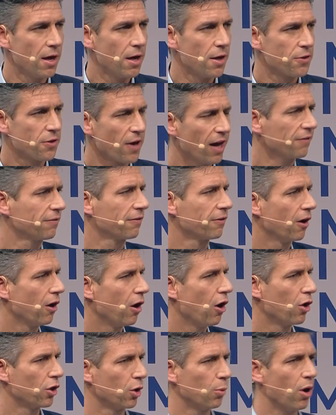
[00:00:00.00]
Thus,
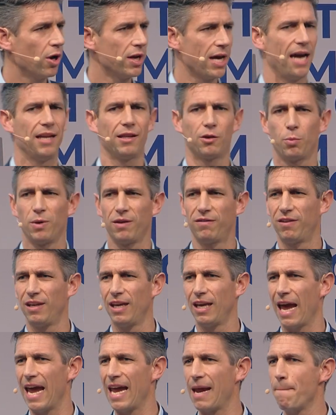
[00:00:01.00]
on the one hand, we
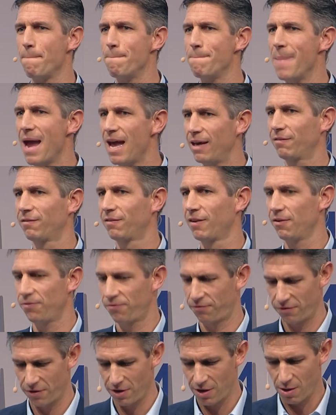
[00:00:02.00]
see a
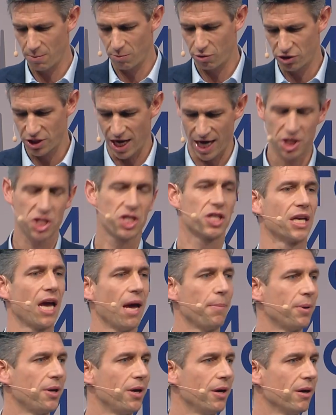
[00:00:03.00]
massive protection
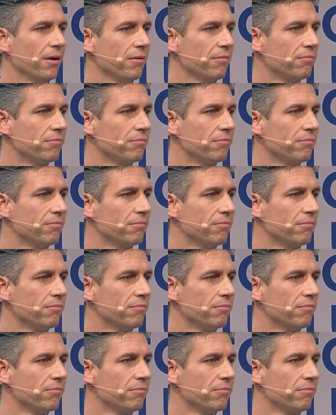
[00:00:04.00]
gap here.